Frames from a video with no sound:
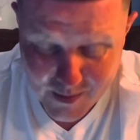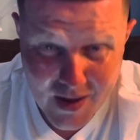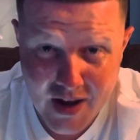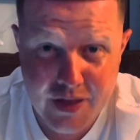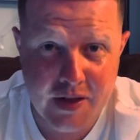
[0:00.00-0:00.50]

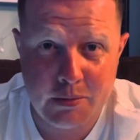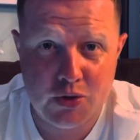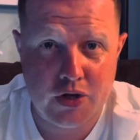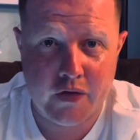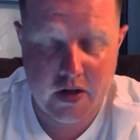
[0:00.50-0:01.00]
I didn't think
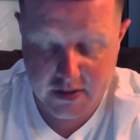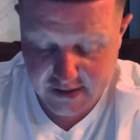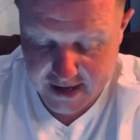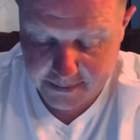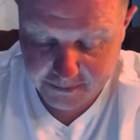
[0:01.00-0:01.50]
much of it at the
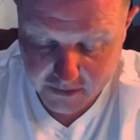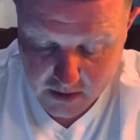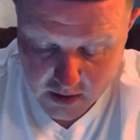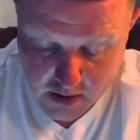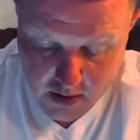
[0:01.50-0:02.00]
time,
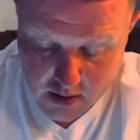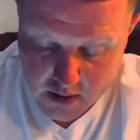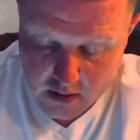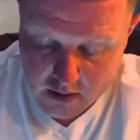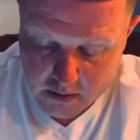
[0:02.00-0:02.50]

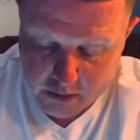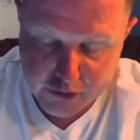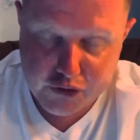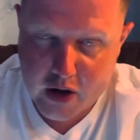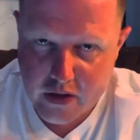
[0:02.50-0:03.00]
but
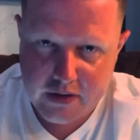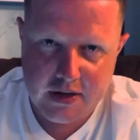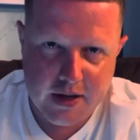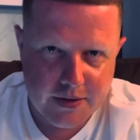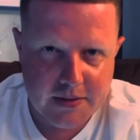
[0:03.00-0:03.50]
throughout the
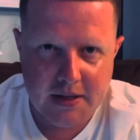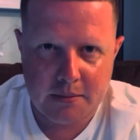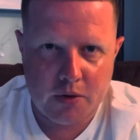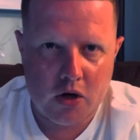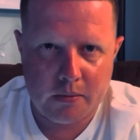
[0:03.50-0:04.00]
day I've seen
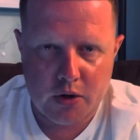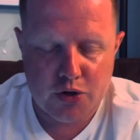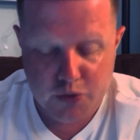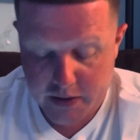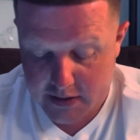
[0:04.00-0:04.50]
more and more
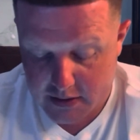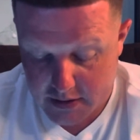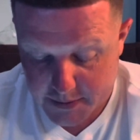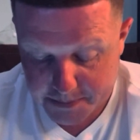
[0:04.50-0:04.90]
tweets,